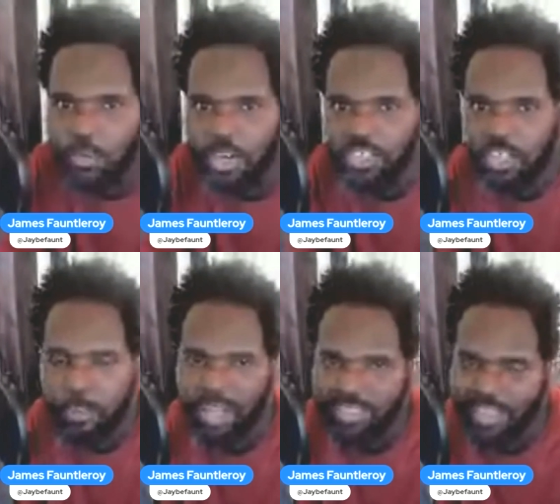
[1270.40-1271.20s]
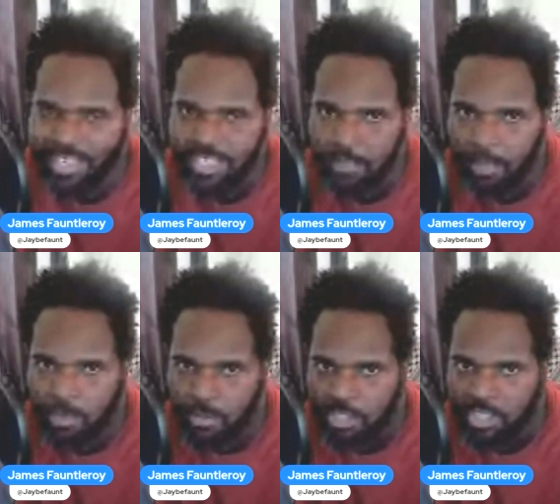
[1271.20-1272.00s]
You want to talk about lazy
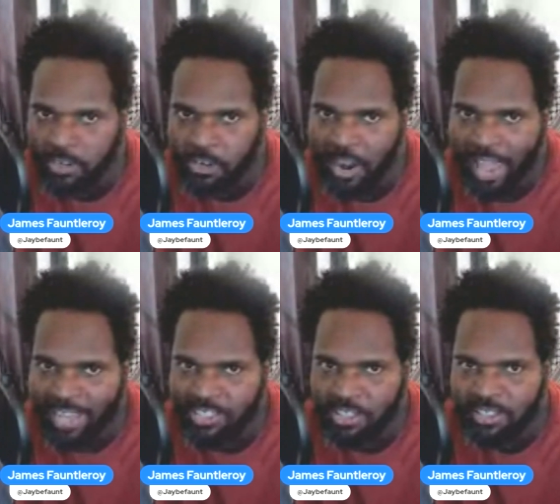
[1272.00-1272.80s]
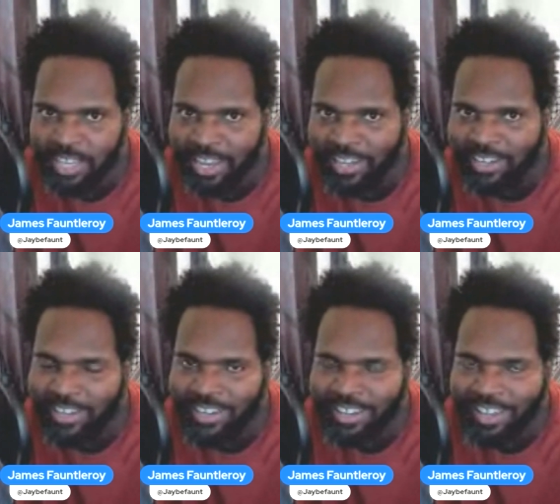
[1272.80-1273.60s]
people who sit on their ass all day
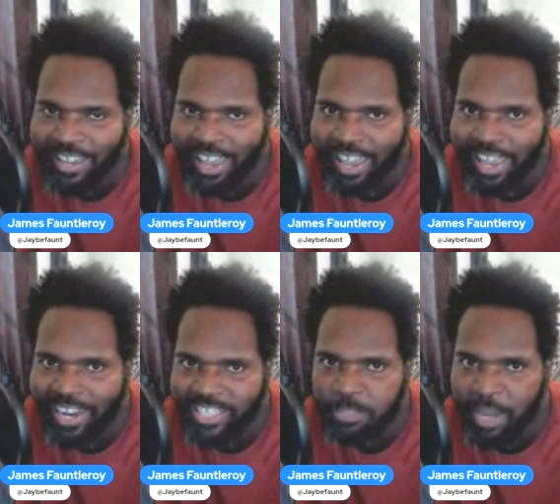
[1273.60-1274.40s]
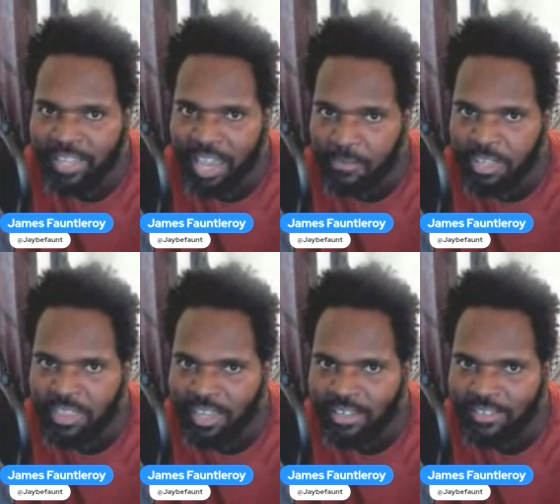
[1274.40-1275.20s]
and expect
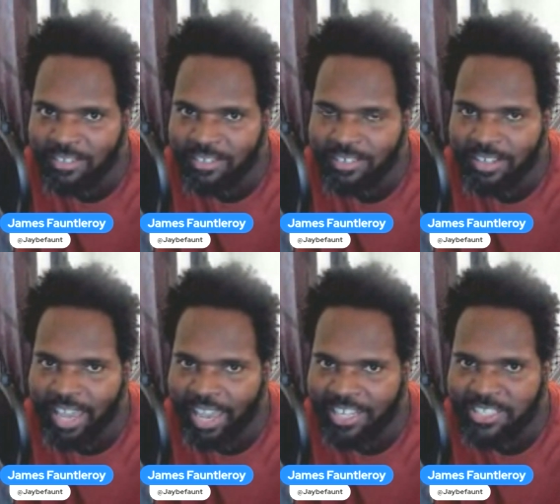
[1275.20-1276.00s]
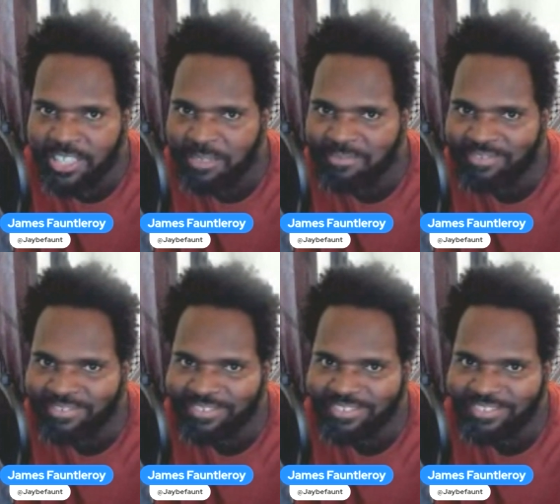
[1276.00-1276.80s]
everything handed to them?
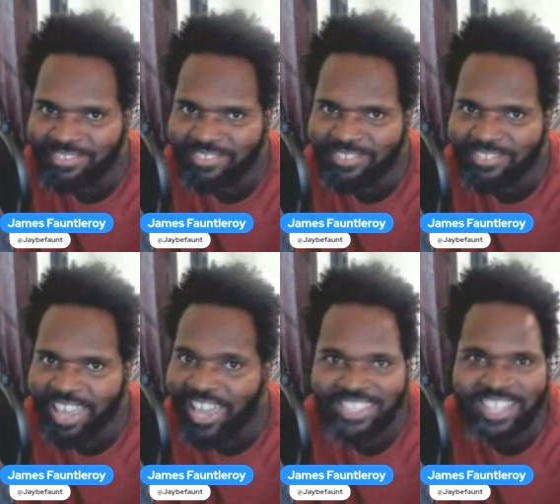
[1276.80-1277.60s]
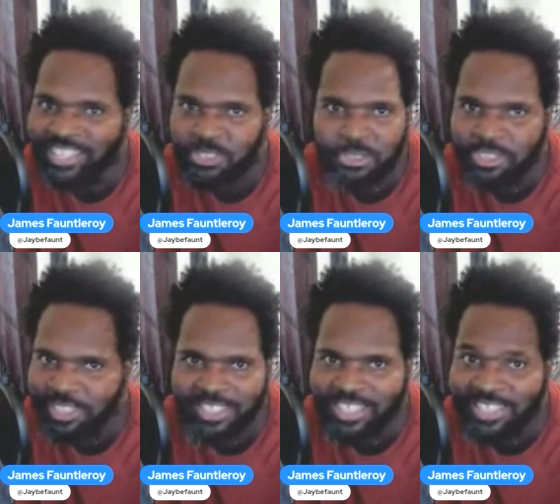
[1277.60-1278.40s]
It's not
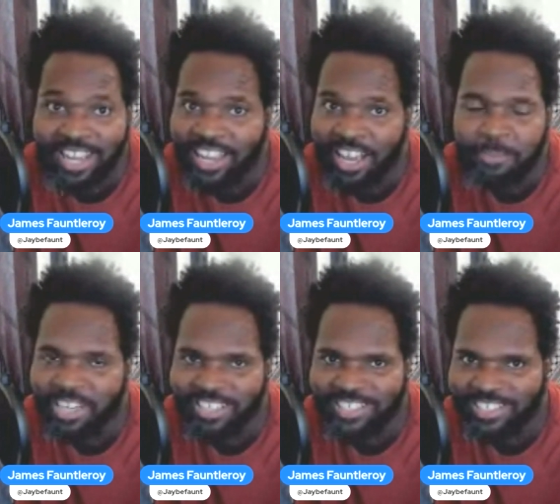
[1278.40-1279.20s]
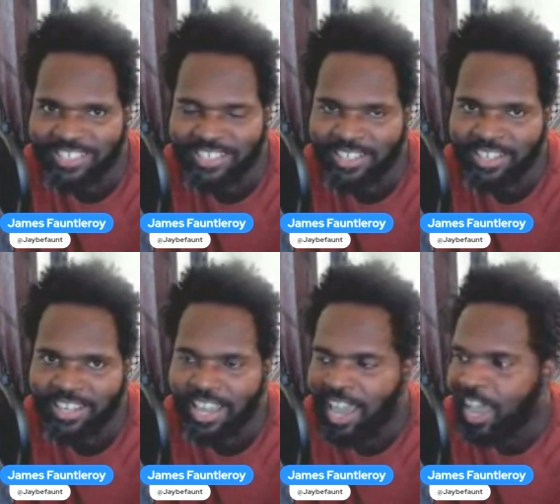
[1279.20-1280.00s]
socialists. It's not communists.
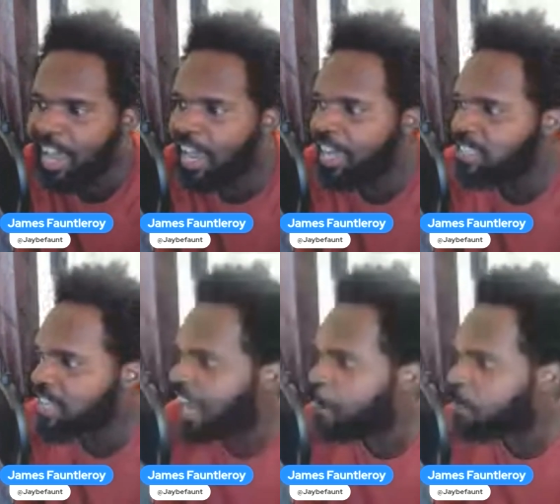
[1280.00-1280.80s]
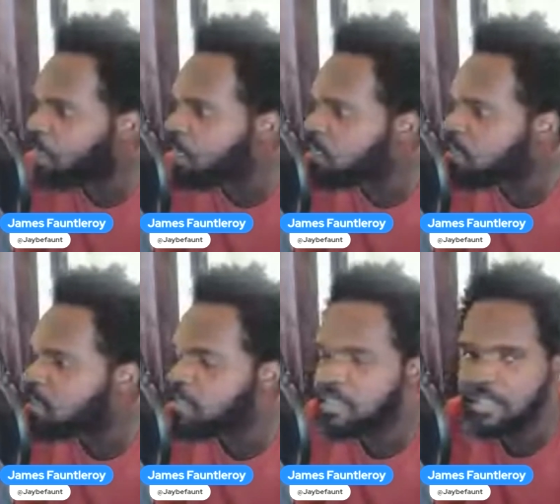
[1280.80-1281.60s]
It's
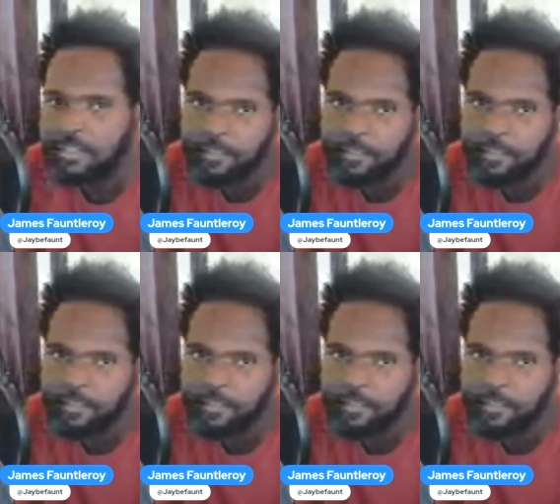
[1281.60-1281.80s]
capitalists.